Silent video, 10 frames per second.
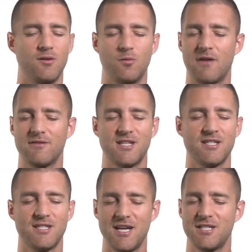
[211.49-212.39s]
Whatever
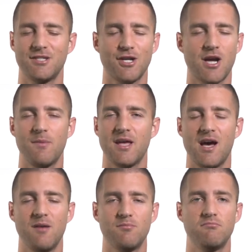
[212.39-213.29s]
sensations are coming
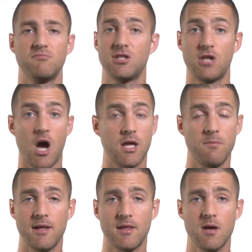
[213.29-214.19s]
up, just
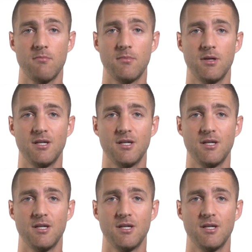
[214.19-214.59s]
document them.